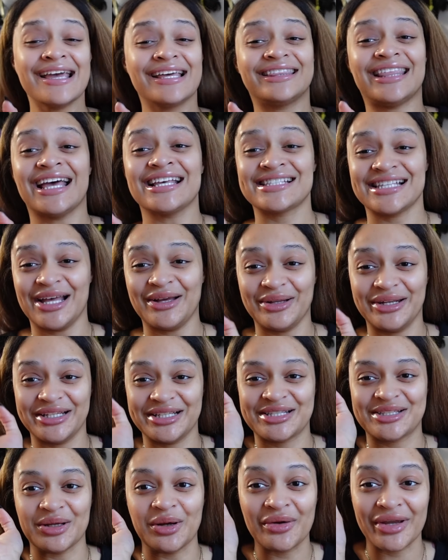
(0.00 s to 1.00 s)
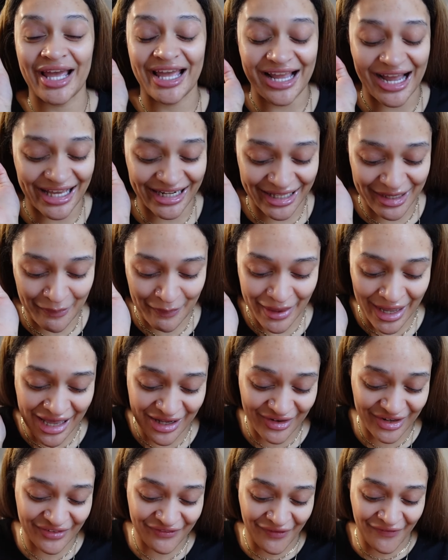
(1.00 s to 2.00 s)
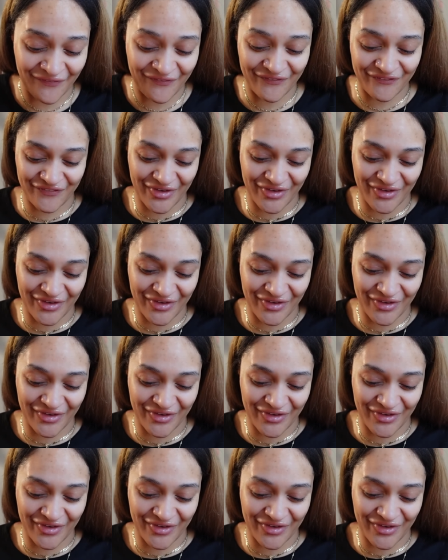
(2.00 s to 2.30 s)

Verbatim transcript: That sounded so chaotic, but I don't give a